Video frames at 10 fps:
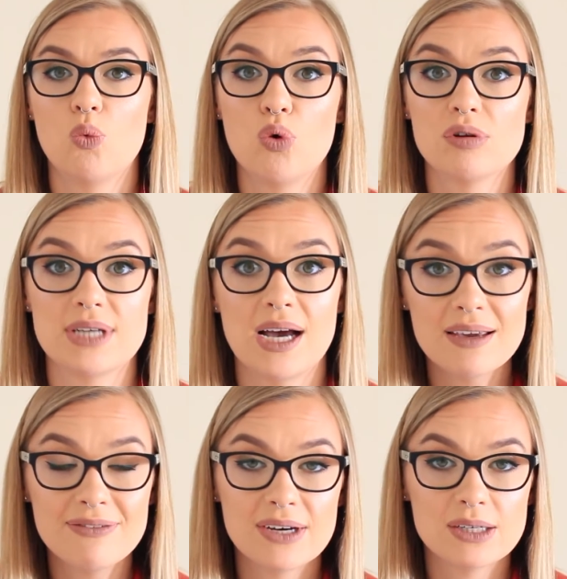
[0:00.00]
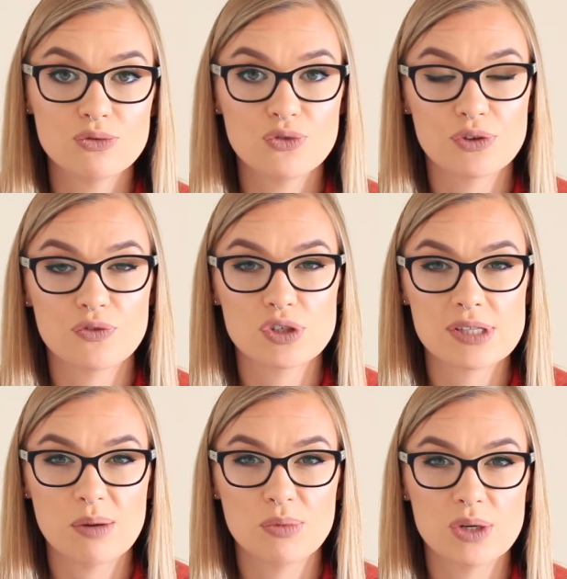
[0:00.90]
What I found for the
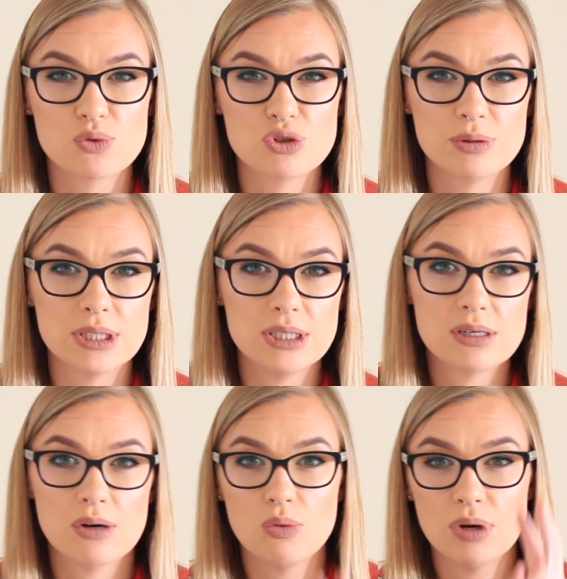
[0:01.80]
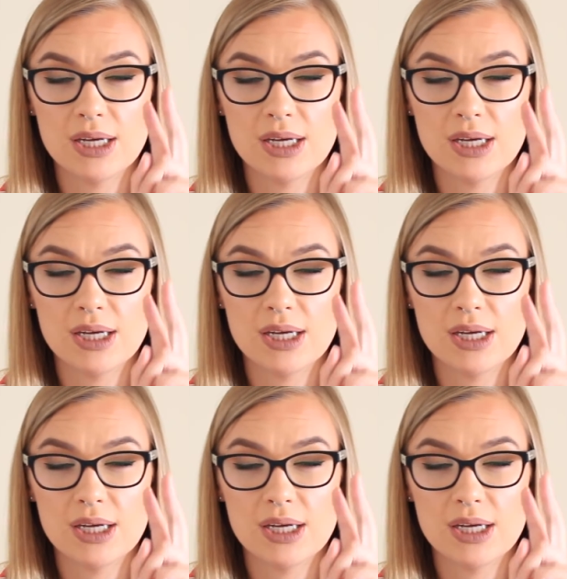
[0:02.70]
first time when I was doing keto,